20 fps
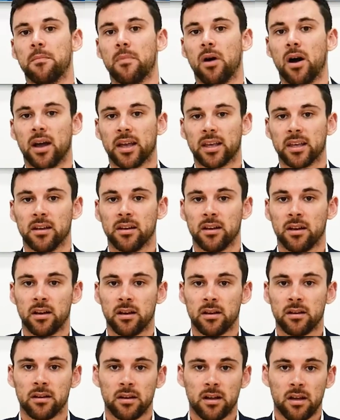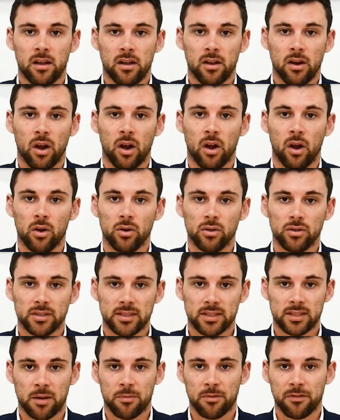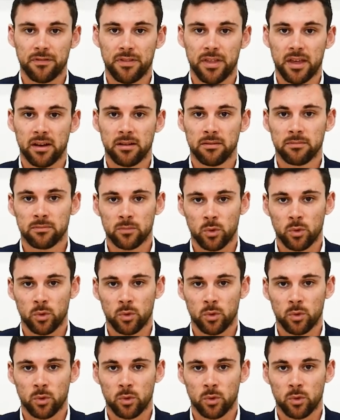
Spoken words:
I can lose some of that